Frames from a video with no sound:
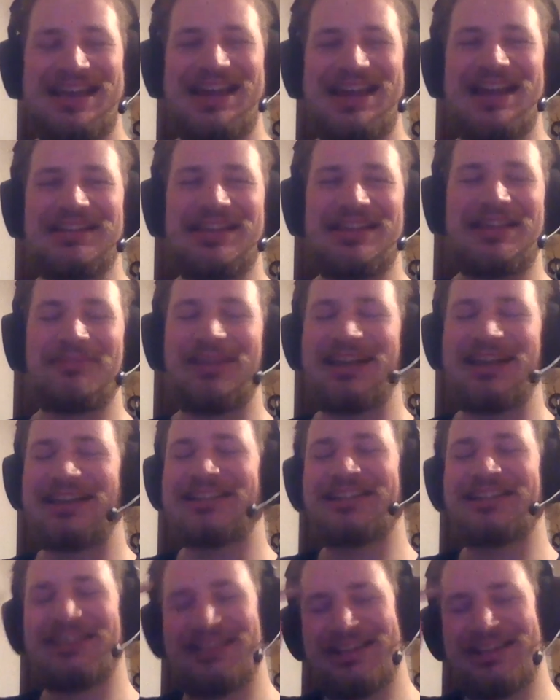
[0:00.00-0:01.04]
And then I'm
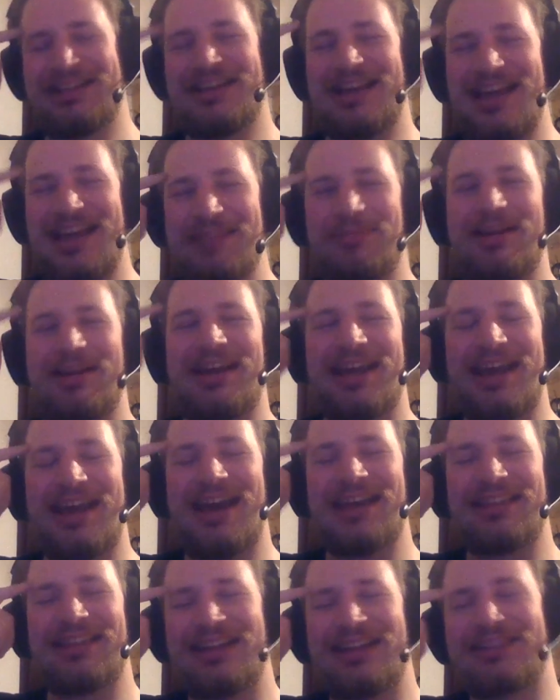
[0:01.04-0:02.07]
like in my
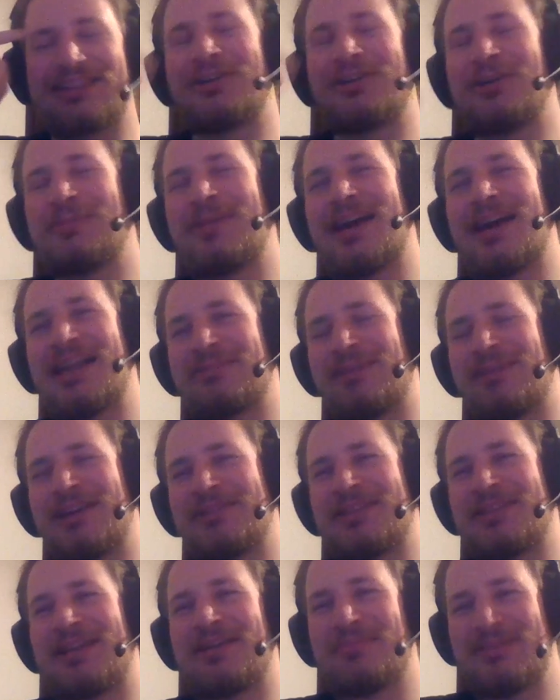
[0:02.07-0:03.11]
head like, oh man, my
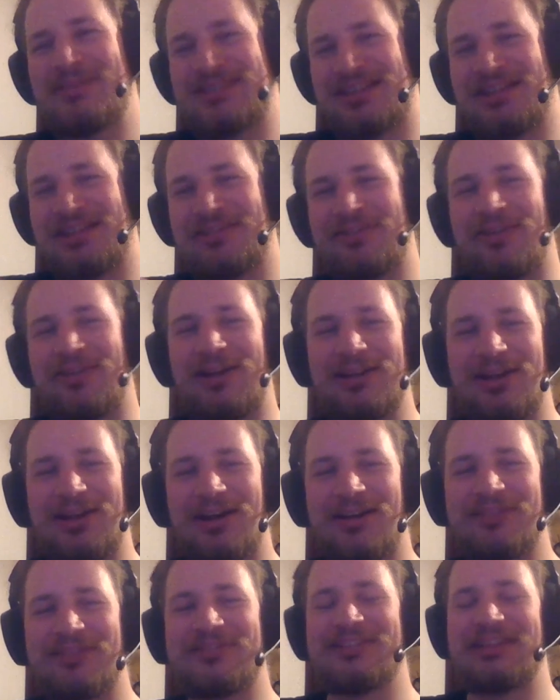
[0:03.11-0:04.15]
thumb is gonna fall
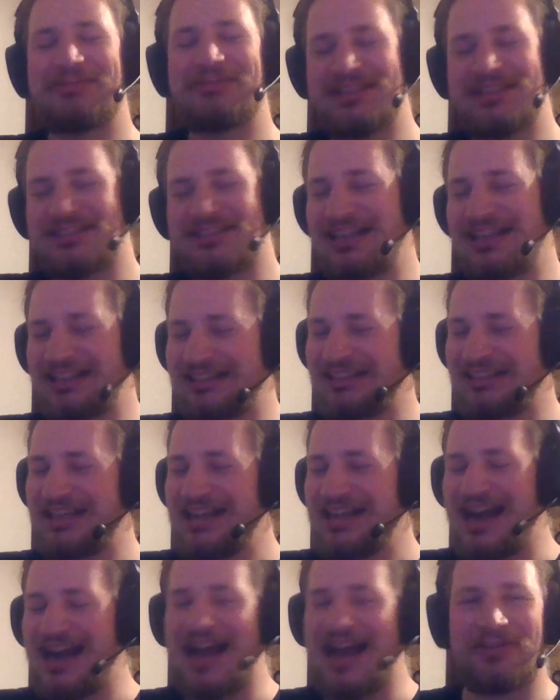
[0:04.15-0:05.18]
off, and I'm just like,
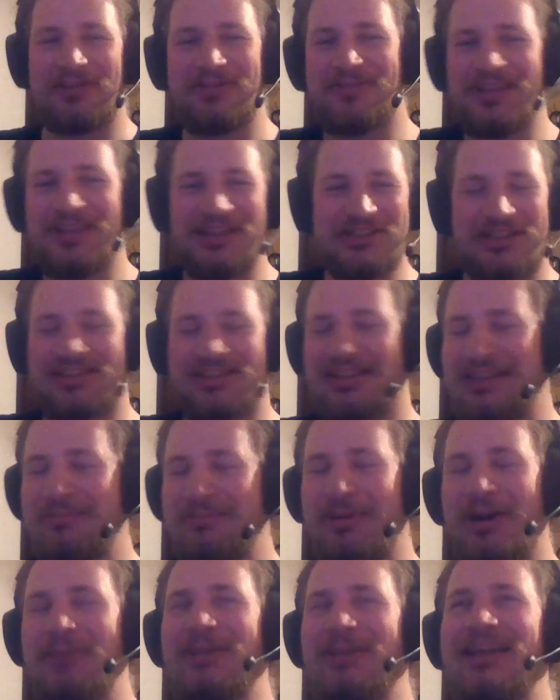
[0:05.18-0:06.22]
I don't feel shit
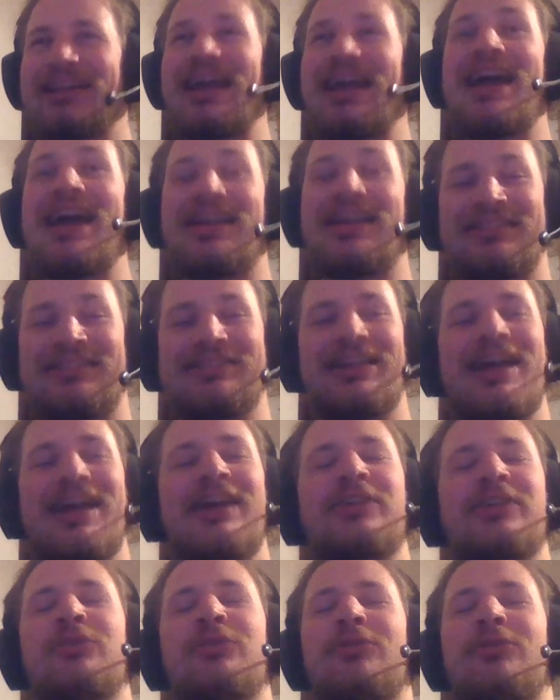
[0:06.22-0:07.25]
anymore. I'm like, act
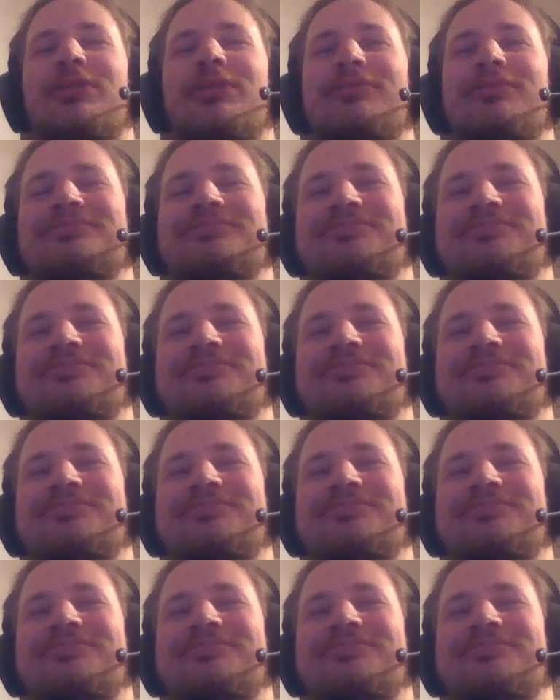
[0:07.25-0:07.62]
normal.